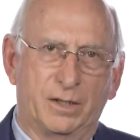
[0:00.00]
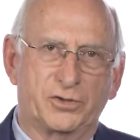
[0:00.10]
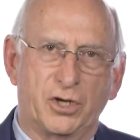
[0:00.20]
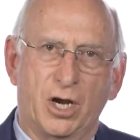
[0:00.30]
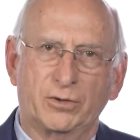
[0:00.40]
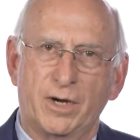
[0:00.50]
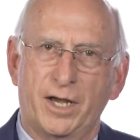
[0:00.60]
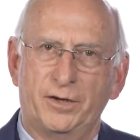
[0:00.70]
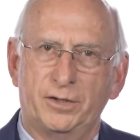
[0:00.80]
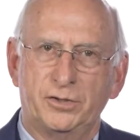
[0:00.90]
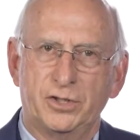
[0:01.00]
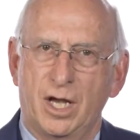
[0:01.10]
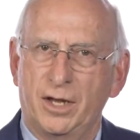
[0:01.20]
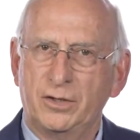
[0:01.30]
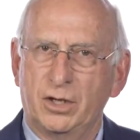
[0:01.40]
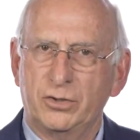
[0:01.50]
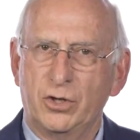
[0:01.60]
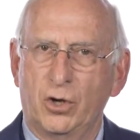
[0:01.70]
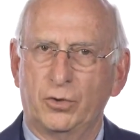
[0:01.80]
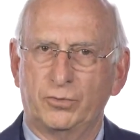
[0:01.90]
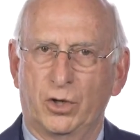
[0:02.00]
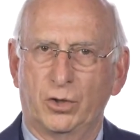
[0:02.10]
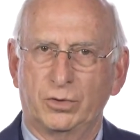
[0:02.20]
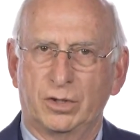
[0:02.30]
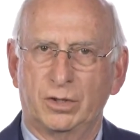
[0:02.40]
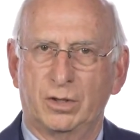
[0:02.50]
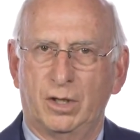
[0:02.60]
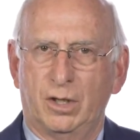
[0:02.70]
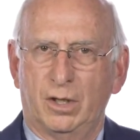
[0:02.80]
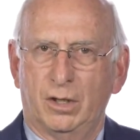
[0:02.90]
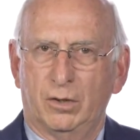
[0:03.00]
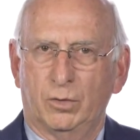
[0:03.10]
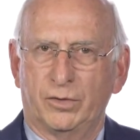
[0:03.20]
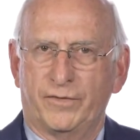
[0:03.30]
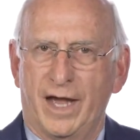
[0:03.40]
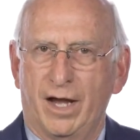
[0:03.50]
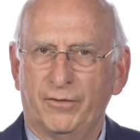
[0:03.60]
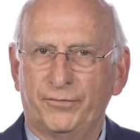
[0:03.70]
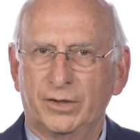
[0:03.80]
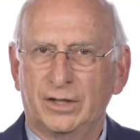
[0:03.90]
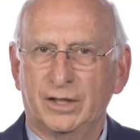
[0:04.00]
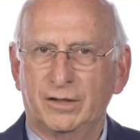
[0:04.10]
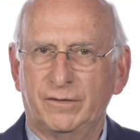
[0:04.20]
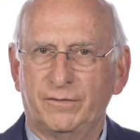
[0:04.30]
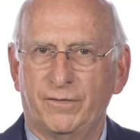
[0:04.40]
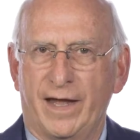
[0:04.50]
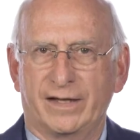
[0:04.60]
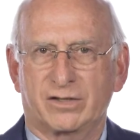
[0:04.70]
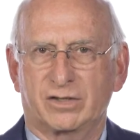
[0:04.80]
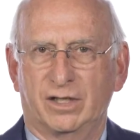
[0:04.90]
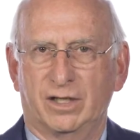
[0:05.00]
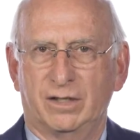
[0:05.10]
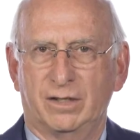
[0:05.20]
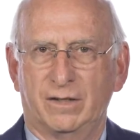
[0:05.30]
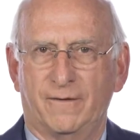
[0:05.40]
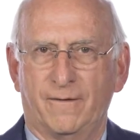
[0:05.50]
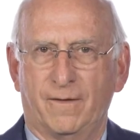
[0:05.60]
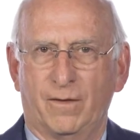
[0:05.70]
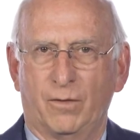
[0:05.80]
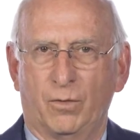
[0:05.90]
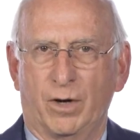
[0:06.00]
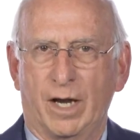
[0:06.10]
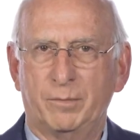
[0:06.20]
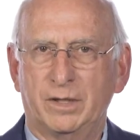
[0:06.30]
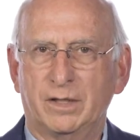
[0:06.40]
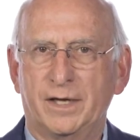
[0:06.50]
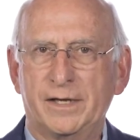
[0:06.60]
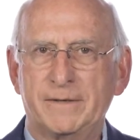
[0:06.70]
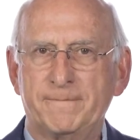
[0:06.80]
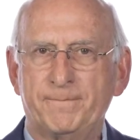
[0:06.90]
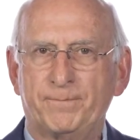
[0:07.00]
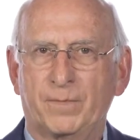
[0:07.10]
Songwriter John Donne wrote, "Wilt thou forgive that sin where I begun,